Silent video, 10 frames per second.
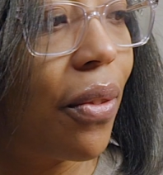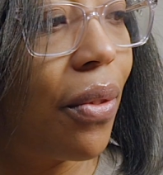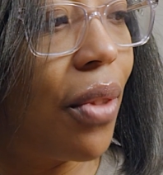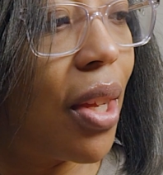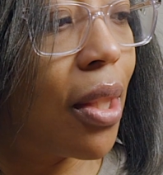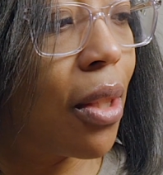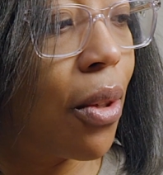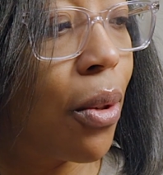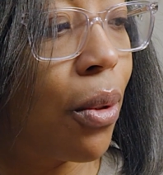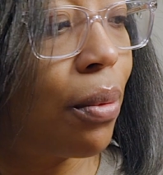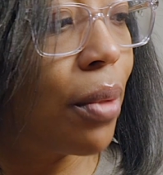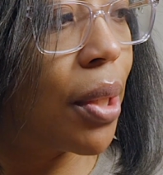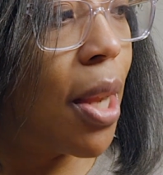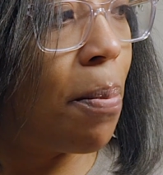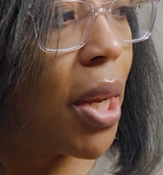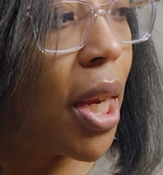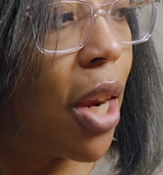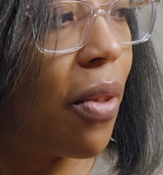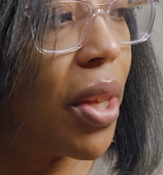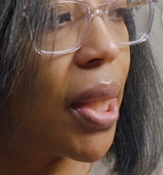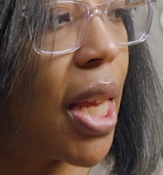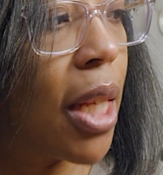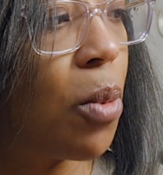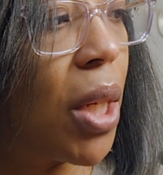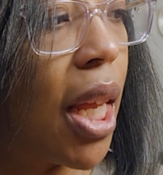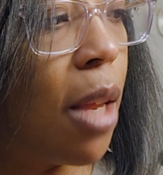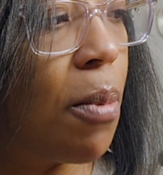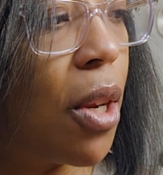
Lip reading: this little snippet here that says, when keeping